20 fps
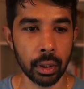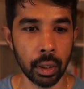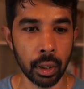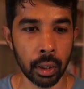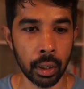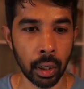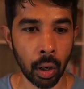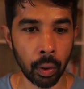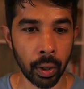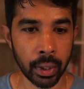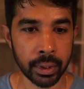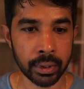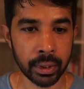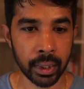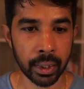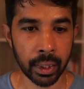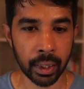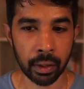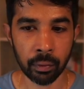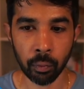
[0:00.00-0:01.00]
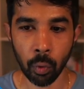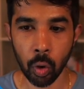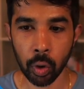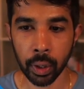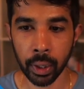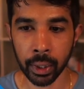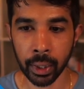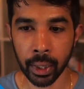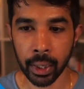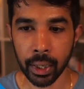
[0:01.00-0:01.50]
Now let's click invoke
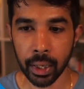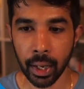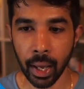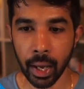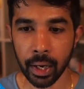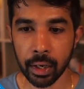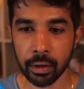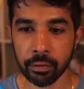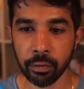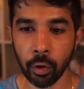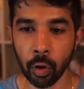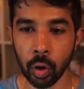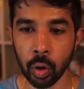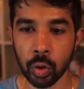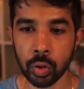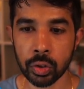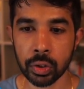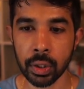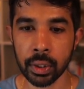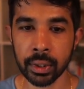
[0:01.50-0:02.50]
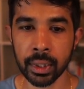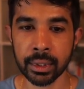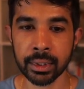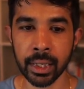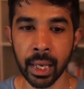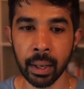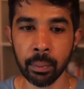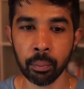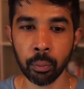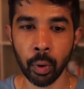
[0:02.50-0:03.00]
again and it follows the
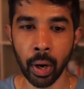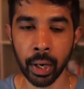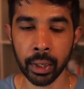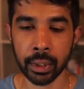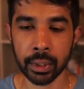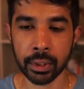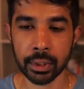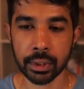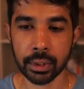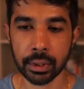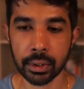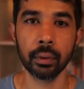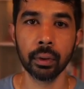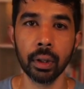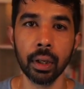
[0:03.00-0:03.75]
same practice.